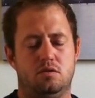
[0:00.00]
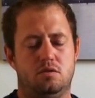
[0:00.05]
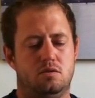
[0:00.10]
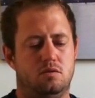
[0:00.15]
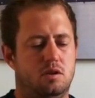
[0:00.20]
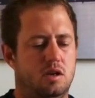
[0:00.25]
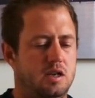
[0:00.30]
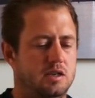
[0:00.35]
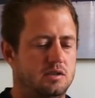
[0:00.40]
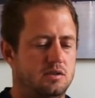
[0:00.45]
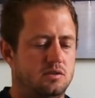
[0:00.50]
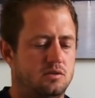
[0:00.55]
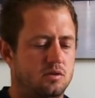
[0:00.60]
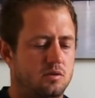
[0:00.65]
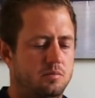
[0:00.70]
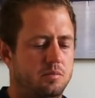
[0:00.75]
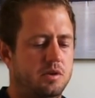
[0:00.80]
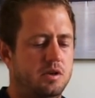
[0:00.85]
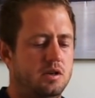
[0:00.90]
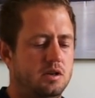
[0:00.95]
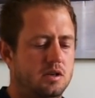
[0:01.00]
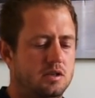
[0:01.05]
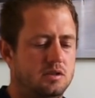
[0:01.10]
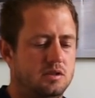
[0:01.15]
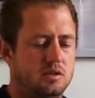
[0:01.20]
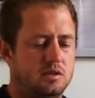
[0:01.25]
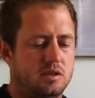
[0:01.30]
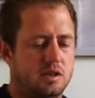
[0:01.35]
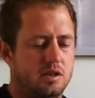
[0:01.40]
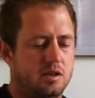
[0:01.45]
to as a stopper. I
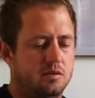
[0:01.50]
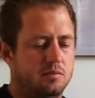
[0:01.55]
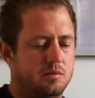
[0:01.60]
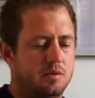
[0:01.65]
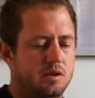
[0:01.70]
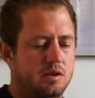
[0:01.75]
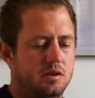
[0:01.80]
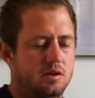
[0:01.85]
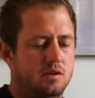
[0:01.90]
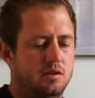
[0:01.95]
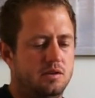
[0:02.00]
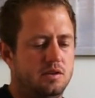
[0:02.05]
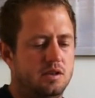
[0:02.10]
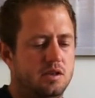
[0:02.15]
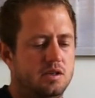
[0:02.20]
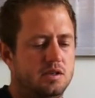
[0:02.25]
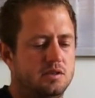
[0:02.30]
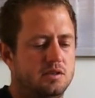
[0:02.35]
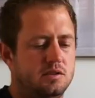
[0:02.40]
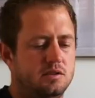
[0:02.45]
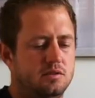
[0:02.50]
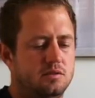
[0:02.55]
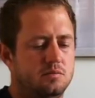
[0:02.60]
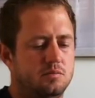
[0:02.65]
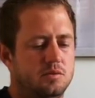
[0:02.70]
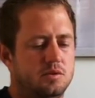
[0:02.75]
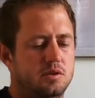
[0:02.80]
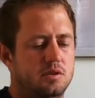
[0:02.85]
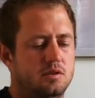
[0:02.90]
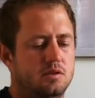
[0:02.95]
just take about thirty
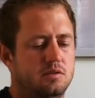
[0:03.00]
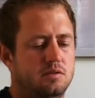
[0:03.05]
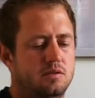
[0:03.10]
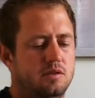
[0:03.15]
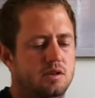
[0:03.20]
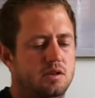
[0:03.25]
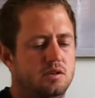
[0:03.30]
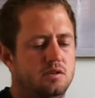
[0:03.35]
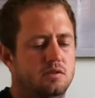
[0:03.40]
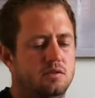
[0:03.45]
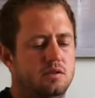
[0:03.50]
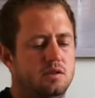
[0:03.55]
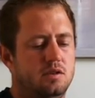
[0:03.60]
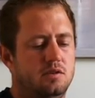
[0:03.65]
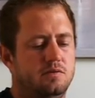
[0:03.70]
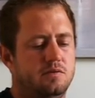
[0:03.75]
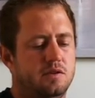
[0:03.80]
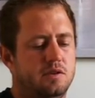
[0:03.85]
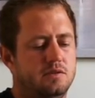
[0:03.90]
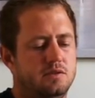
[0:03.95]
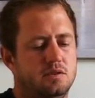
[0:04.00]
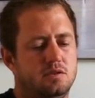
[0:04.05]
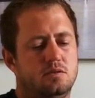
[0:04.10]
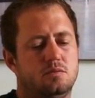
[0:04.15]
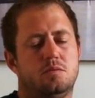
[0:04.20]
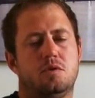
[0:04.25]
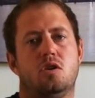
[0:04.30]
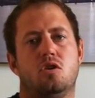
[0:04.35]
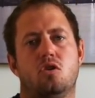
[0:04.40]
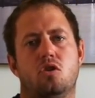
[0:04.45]
centimeter, thirty to thirty-five
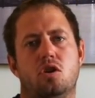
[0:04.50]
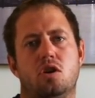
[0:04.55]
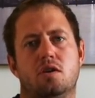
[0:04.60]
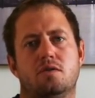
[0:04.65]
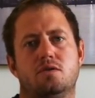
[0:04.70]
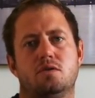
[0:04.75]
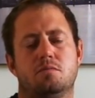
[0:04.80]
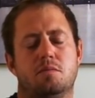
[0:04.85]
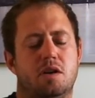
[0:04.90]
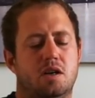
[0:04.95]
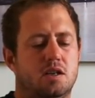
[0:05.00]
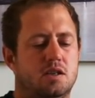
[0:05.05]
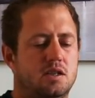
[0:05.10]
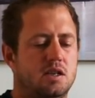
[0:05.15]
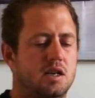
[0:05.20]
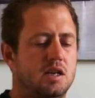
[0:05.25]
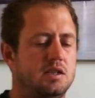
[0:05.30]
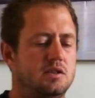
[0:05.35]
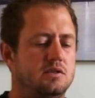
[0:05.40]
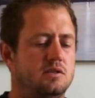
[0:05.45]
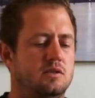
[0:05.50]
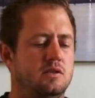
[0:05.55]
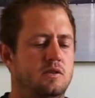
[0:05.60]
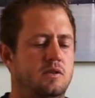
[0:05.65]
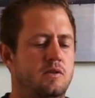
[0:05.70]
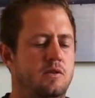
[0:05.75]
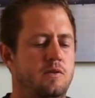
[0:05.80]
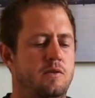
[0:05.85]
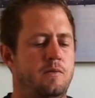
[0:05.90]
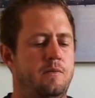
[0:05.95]
centimeter, long enough to make a trace.
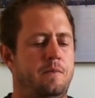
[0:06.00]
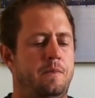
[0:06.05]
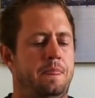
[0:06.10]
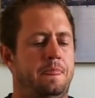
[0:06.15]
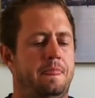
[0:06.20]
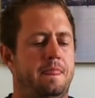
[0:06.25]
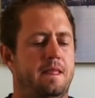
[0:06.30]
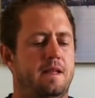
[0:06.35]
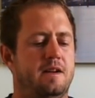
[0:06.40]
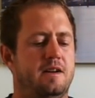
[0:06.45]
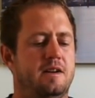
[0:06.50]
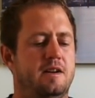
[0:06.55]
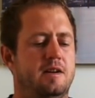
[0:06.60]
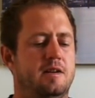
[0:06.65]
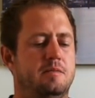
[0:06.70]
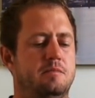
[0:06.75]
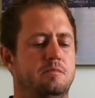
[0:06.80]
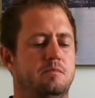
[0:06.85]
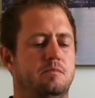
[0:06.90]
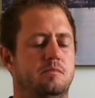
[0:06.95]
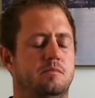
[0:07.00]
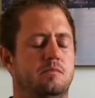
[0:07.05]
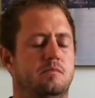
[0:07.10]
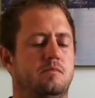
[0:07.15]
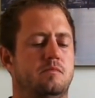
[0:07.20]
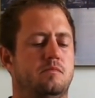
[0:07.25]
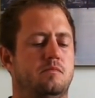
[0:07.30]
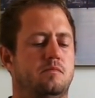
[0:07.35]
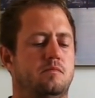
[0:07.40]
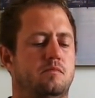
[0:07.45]
Um,
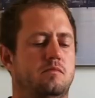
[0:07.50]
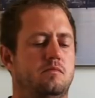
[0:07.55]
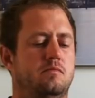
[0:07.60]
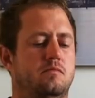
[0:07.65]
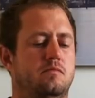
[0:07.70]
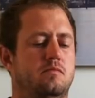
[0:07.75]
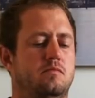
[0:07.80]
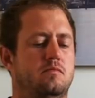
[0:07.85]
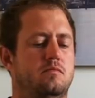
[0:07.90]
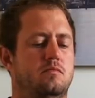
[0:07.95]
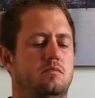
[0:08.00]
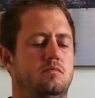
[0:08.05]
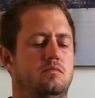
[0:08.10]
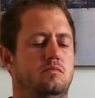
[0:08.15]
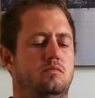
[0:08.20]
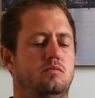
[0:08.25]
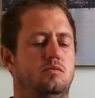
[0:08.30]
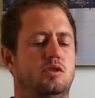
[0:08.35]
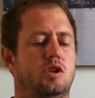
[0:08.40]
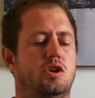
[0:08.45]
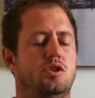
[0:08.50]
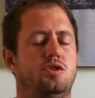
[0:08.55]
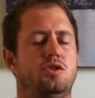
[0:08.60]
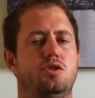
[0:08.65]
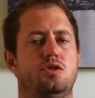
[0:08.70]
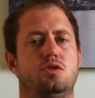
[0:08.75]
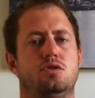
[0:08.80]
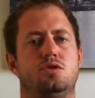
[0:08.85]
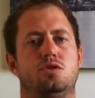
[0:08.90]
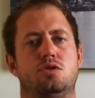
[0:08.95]
don't
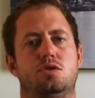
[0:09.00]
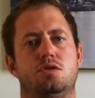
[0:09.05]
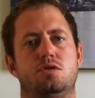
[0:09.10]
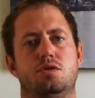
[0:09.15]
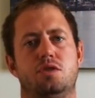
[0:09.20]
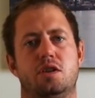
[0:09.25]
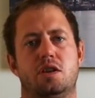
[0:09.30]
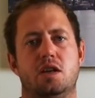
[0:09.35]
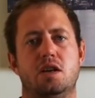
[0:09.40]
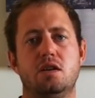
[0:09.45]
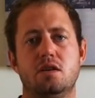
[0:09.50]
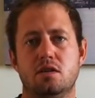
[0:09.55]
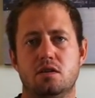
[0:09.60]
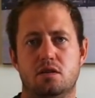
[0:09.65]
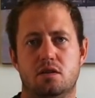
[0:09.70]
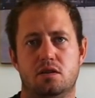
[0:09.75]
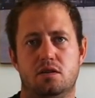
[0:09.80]
use too thin.